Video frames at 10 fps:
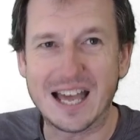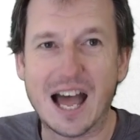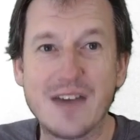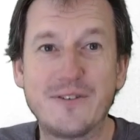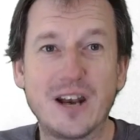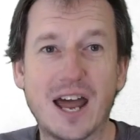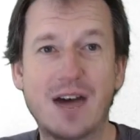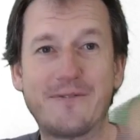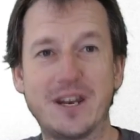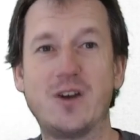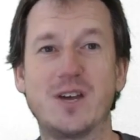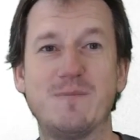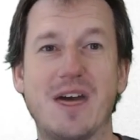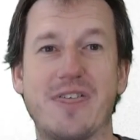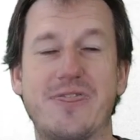Uh, if you like that video, give
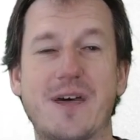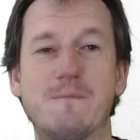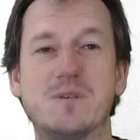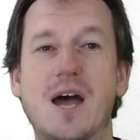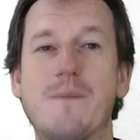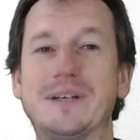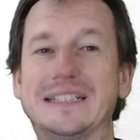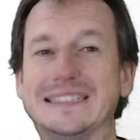me a thumbs up.